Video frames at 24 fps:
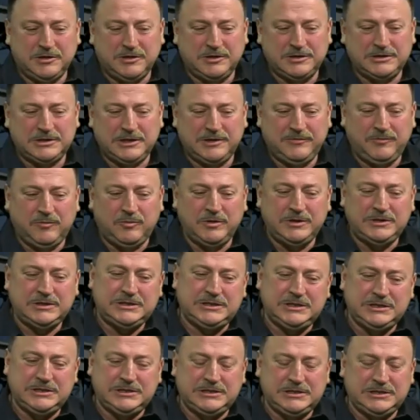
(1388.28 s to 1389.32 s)
I can't
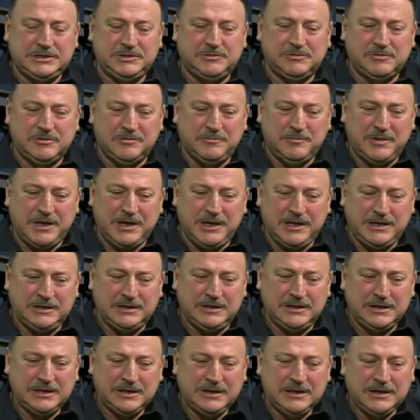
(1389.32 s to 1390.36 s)
see how it
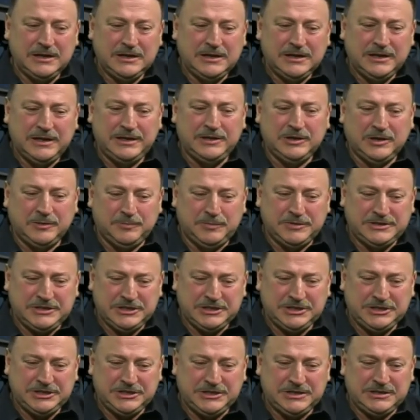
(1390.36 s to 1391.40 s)
works, because if
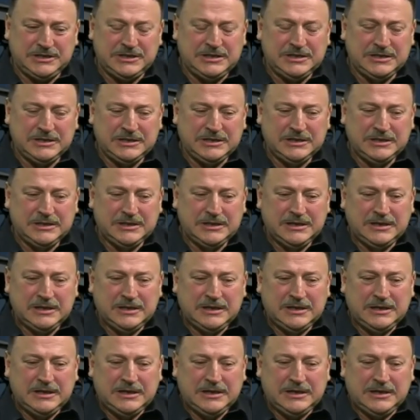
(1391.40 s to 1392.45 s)
Winston's to
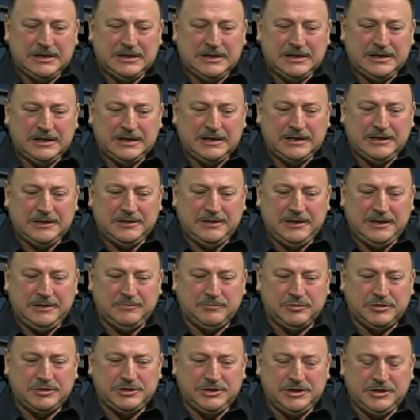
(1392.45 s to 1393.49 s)
remain in
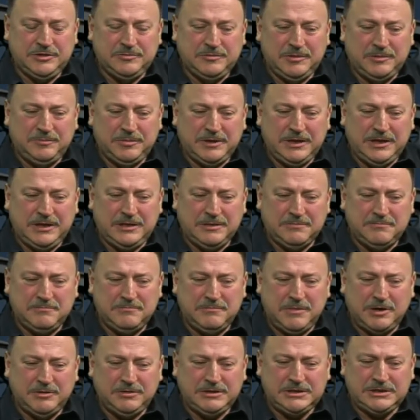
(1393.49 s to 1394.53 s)
opposition,
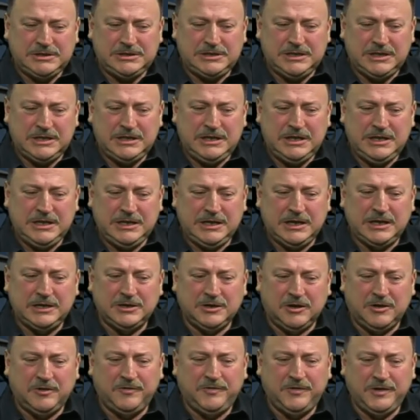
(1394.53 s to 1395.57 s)

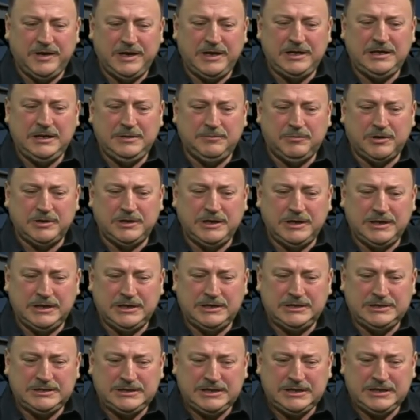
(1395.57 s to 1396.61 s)
then presumably
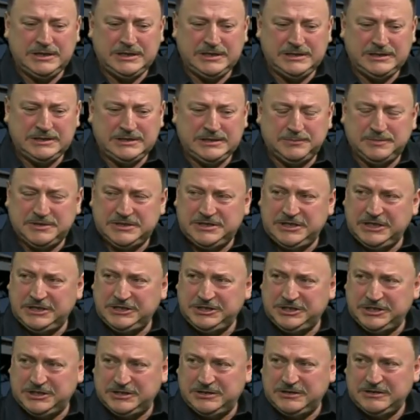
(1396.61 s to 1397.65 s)
the most that he
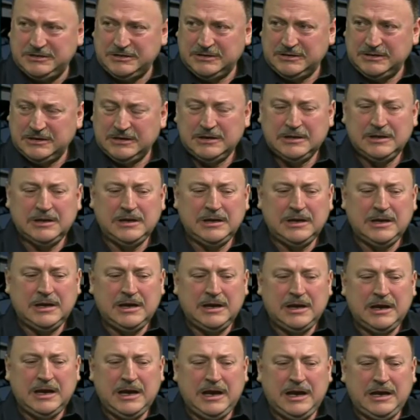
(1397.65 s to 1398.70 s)
can offer
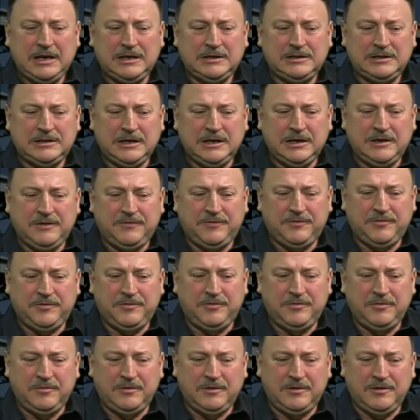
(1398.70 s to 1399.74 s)
anybody is his
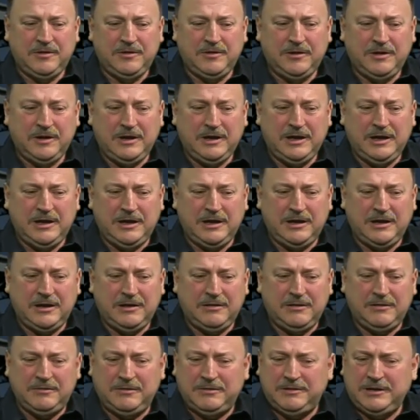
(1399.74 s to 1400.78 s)
abstention.
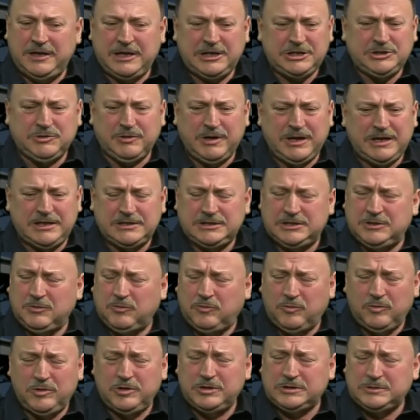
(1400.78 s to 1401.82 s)
And
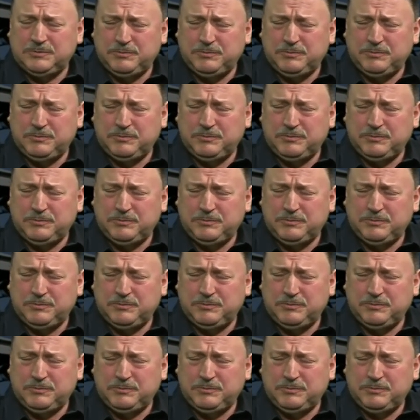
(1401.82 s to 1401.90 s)
if